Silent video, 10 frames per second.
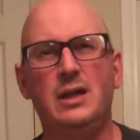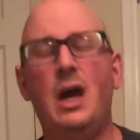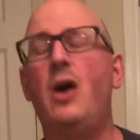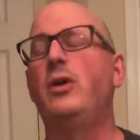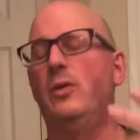
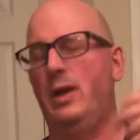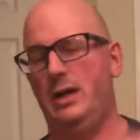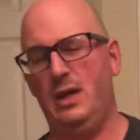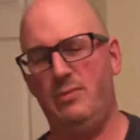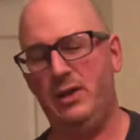Oh, you're right. I
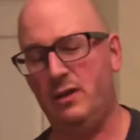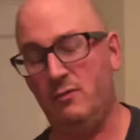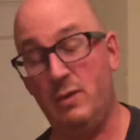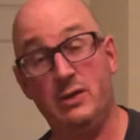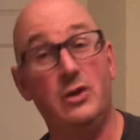am thinking of
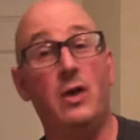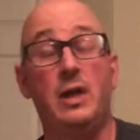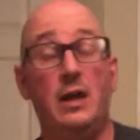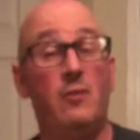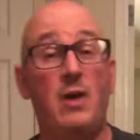mace.
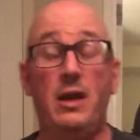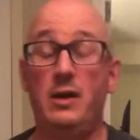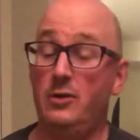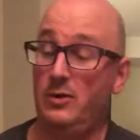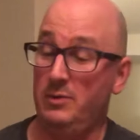Okay, never mind. I
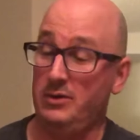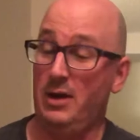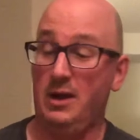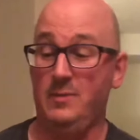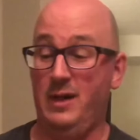know what I'm
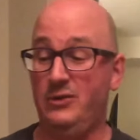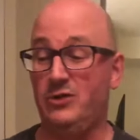talking about.